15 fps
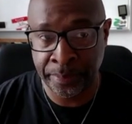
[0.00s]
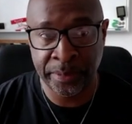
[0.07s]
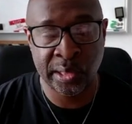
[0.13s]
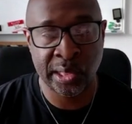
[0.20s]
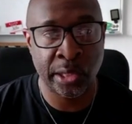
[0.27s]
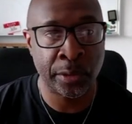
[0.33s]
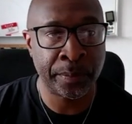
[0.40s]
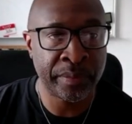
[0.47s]

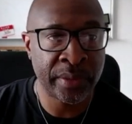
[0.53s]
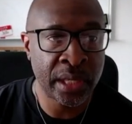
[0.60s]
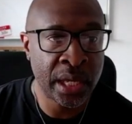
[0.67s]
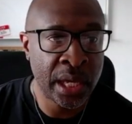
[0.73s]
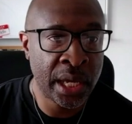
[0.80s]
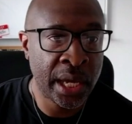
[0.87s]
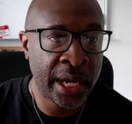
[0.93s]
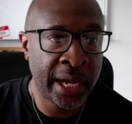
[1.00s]
So
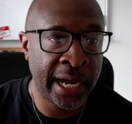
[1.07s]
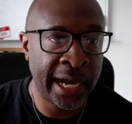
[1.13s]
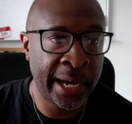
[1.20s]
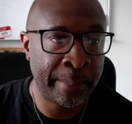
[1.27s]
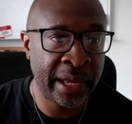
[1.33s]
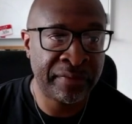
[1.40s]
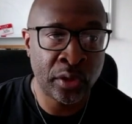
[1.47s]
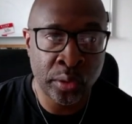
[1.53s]

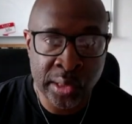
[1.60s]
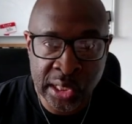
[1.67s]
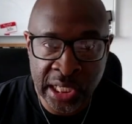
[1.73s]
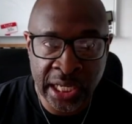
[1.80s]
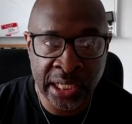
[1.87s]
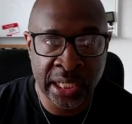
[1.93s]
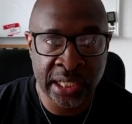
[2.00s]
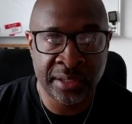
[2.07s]
if you're
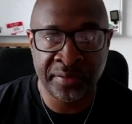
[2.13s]
seeing this